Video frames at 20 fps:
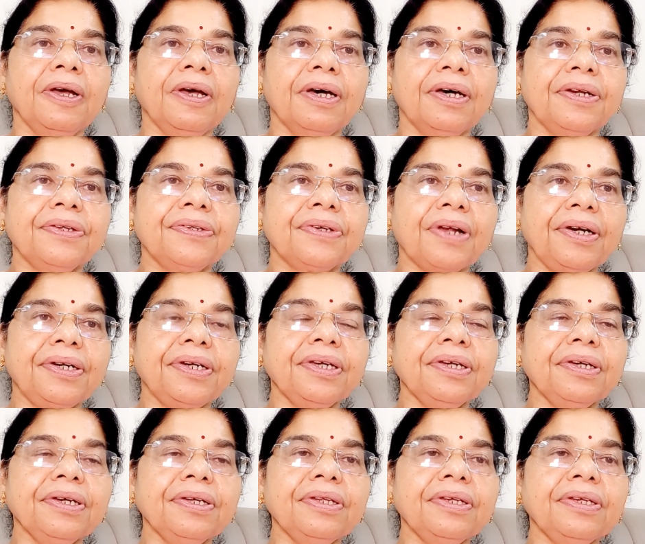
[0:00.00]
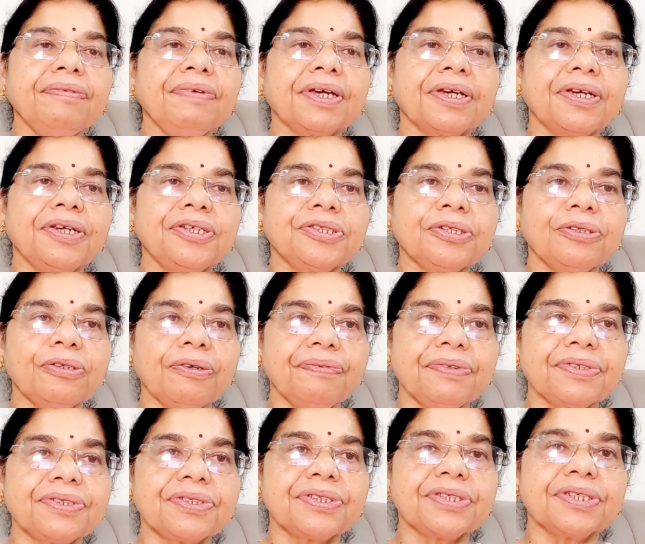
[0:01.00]
resulting in the vacation of
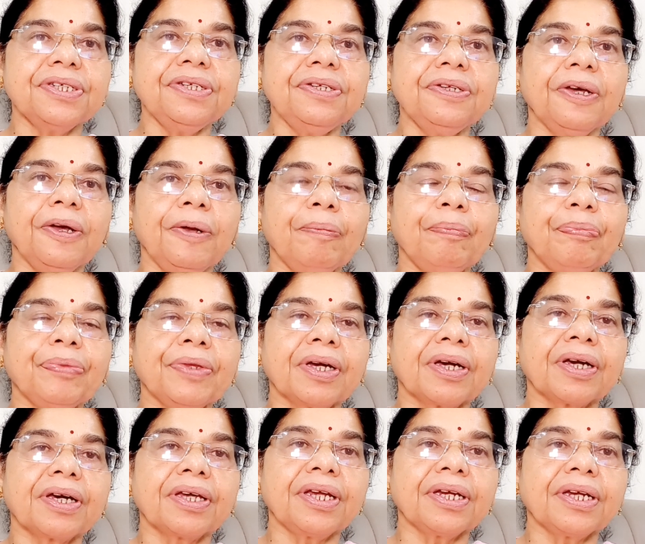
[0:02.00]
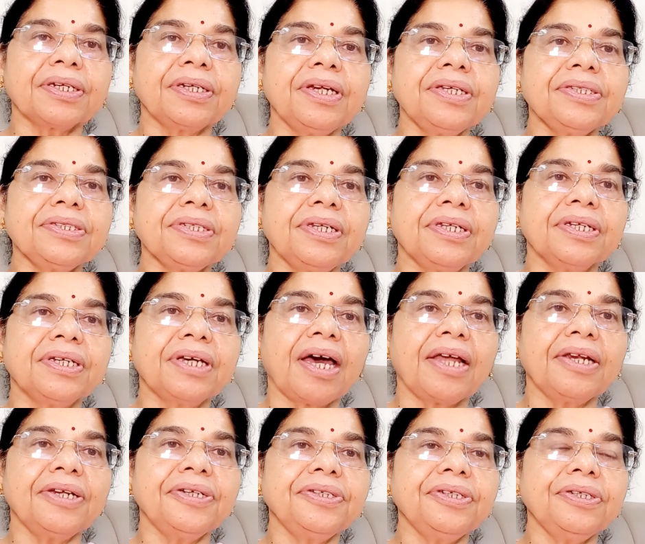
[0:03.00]
his seat, the correctness,
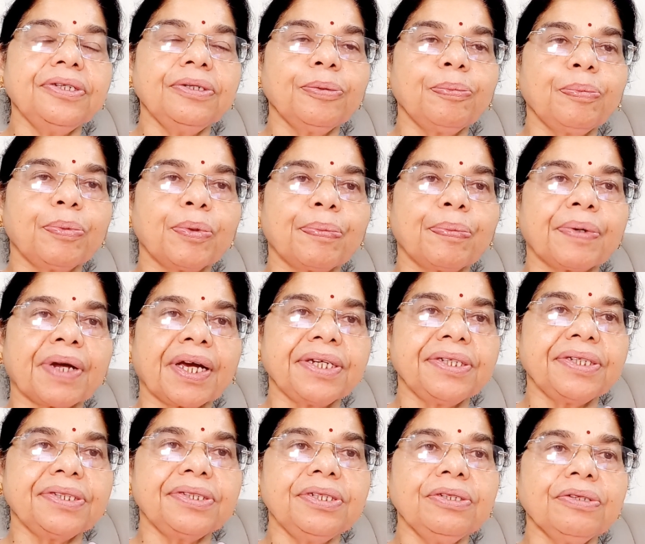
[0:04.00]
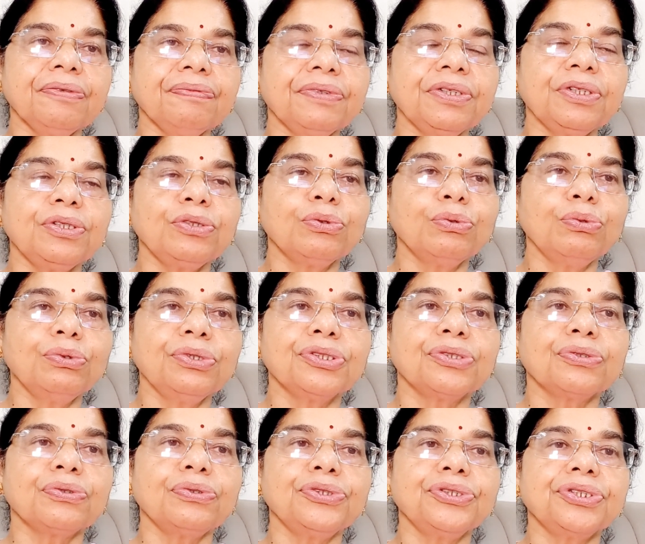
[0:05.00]
legality, or propriety of the two
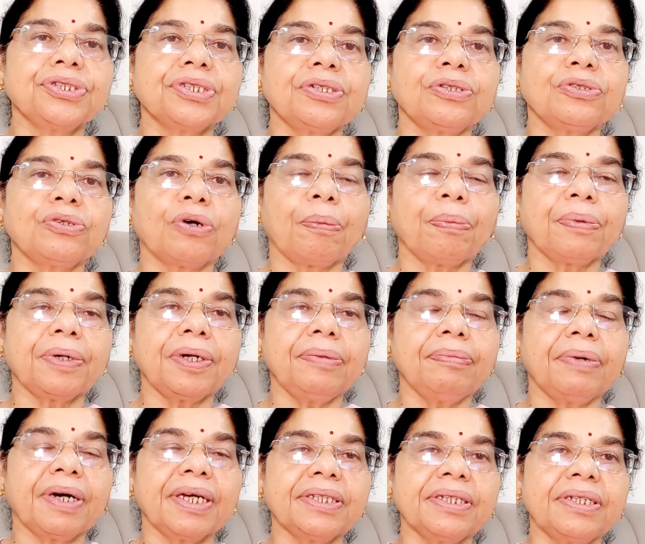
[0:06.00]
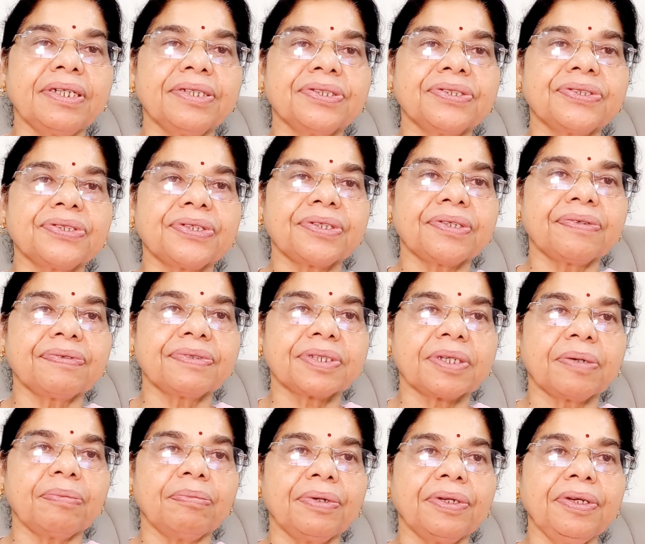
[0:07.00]
resolutions adopted by the Legislative
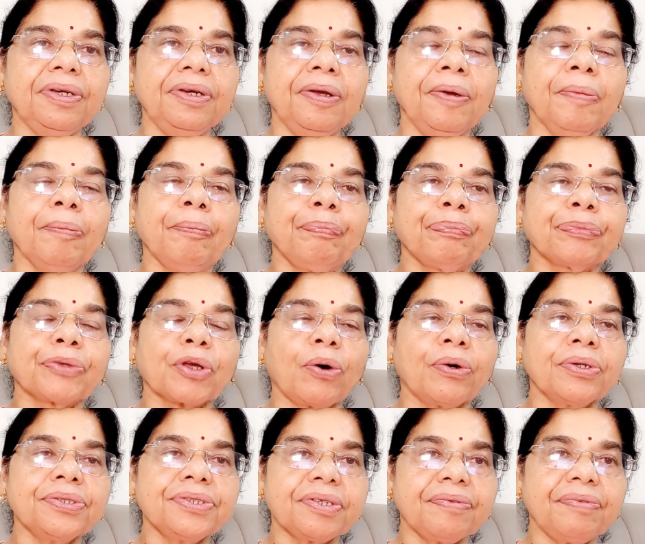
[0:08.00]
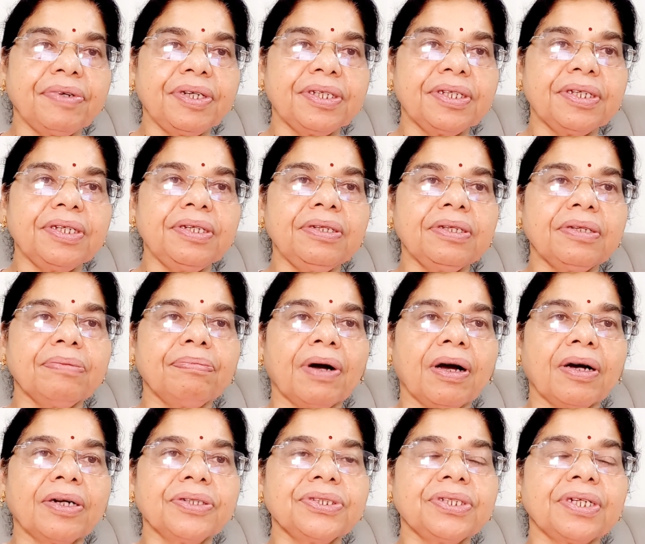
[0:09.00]
Assembly on 17th
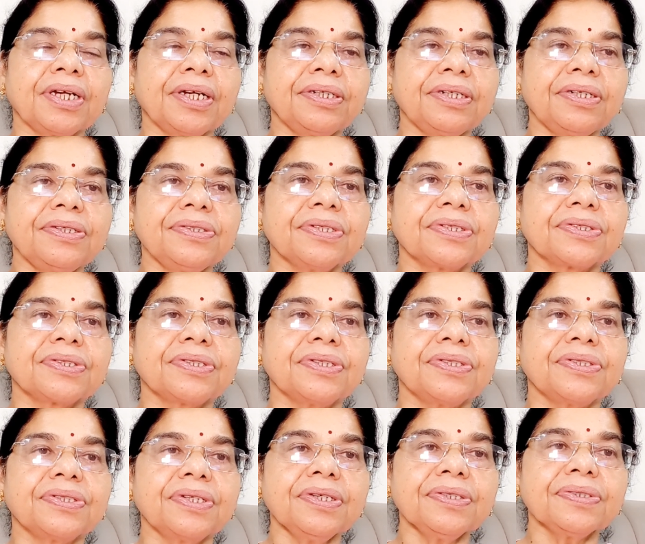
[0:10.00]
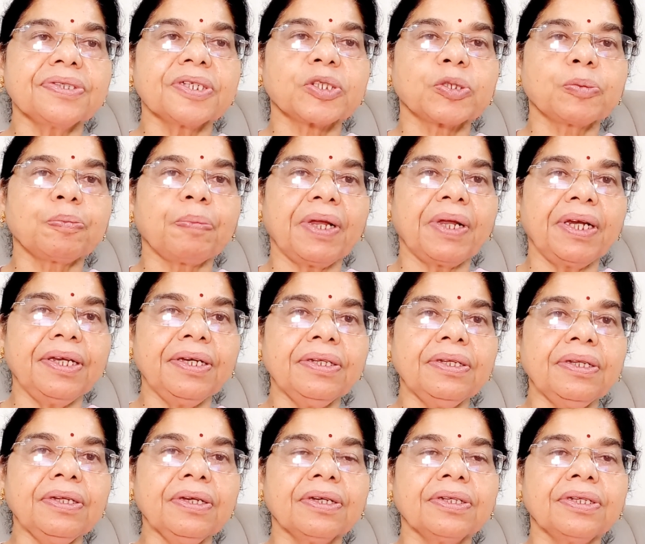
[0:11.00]
March 1966,
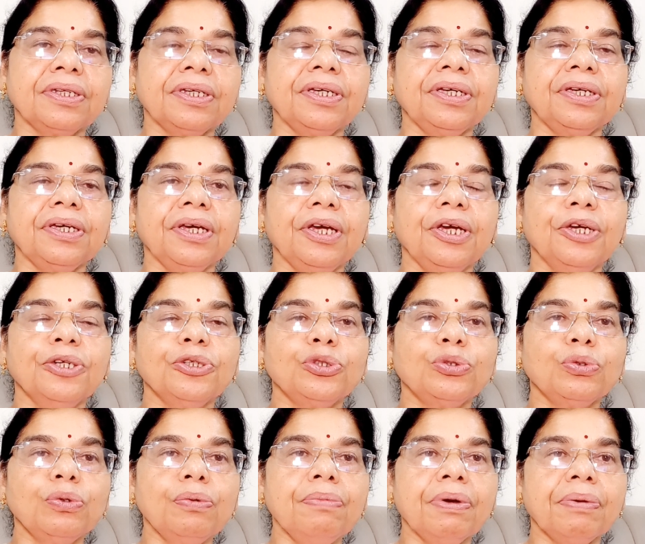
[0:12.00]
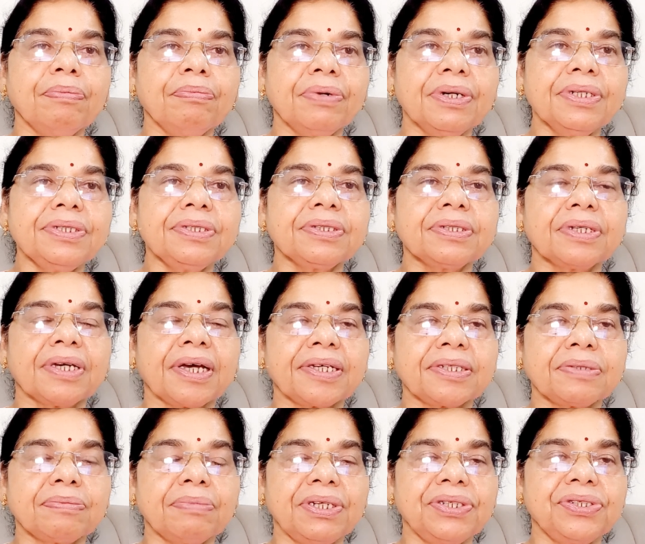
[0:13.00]
expelling the two members,
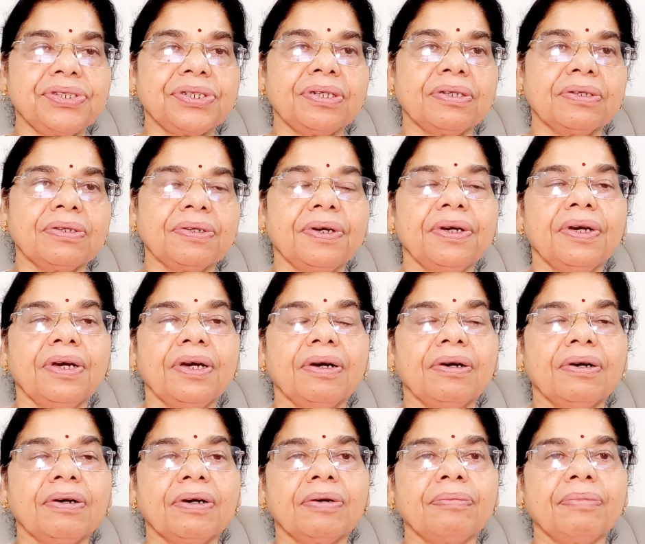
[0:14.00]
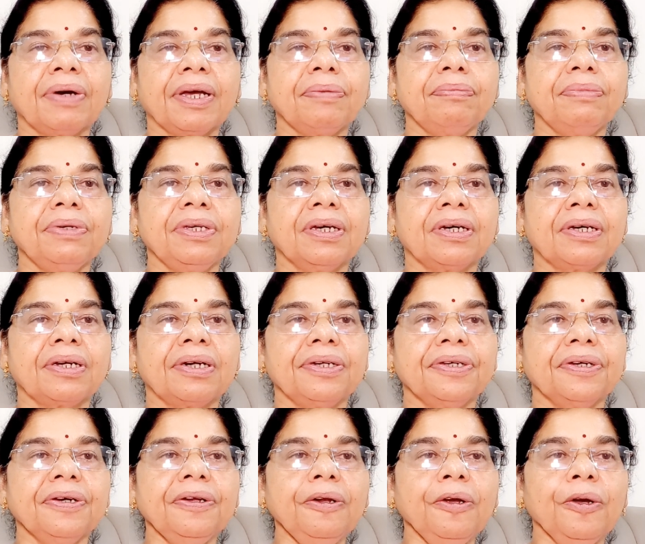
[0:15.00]
as mentioned by me
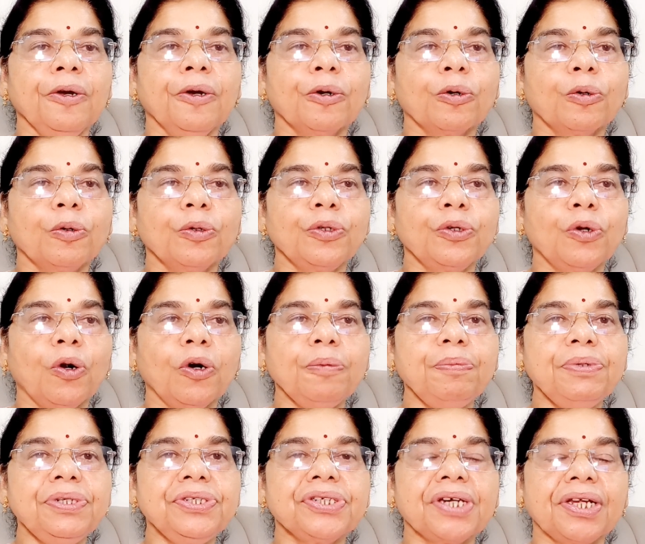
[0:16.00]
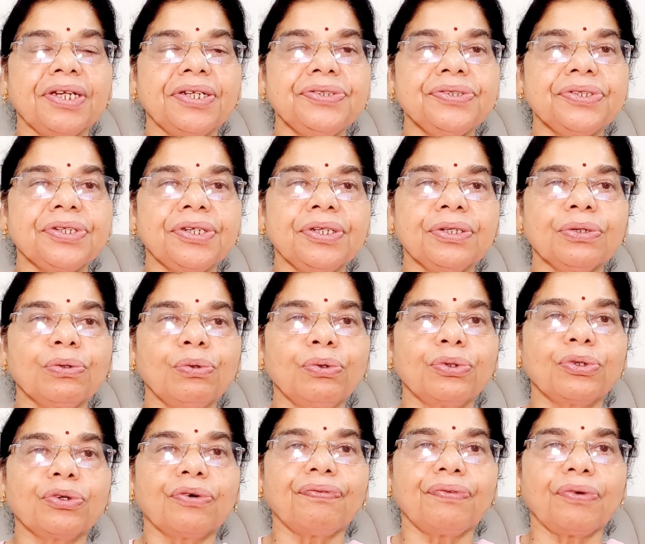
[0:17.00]
earlier, could not be challenged in
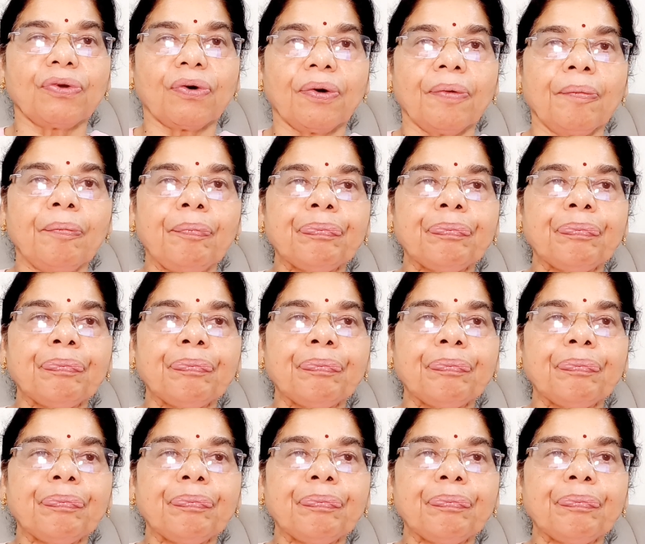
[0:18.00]
court of law.